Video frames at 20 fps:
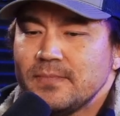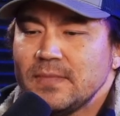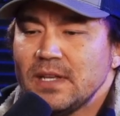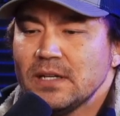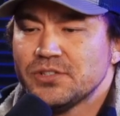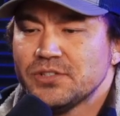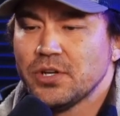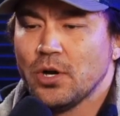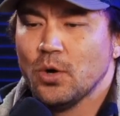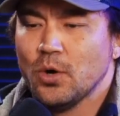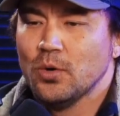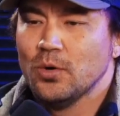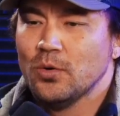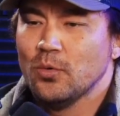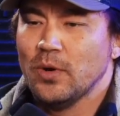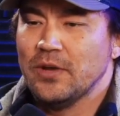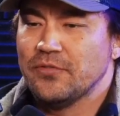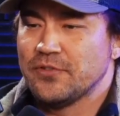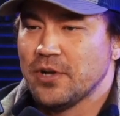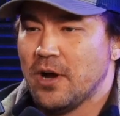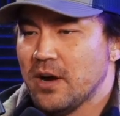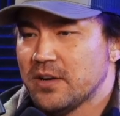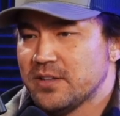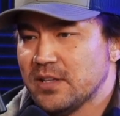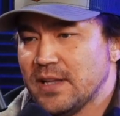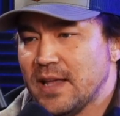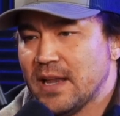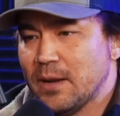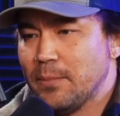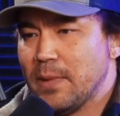So we've talked a
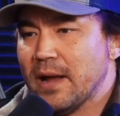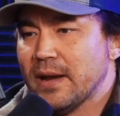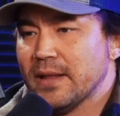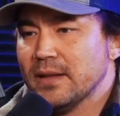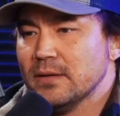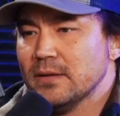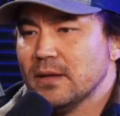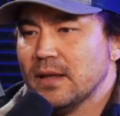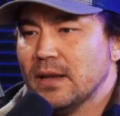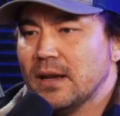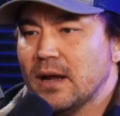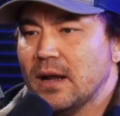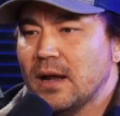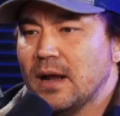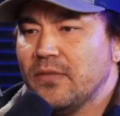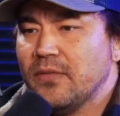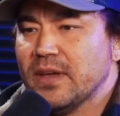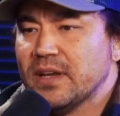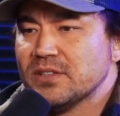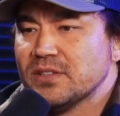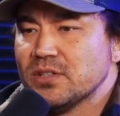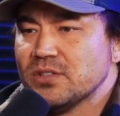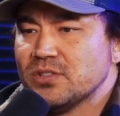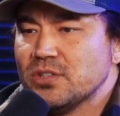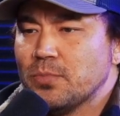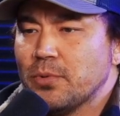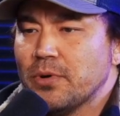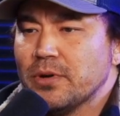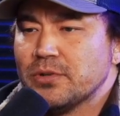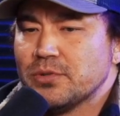lot about it, and I think it's a
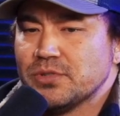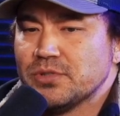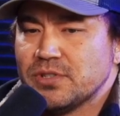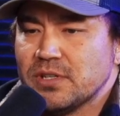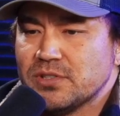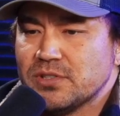super interesting